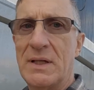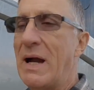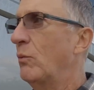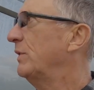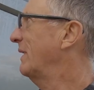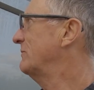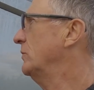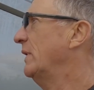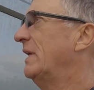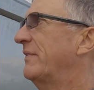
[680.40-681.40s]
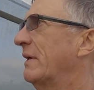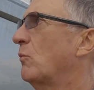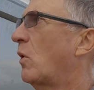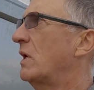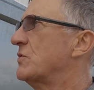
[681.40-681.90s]
I wouldn't have to do anything
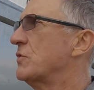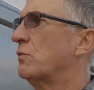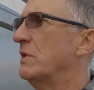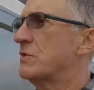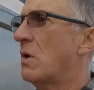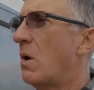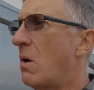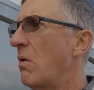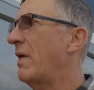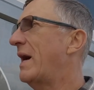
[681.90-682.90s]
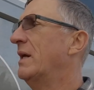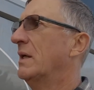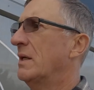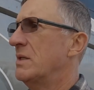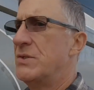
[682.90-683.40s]
more. It's just rinsed all that
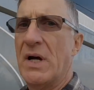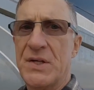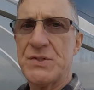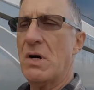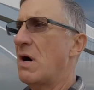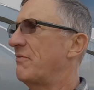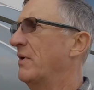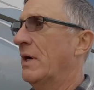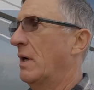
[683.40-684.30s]
dust off.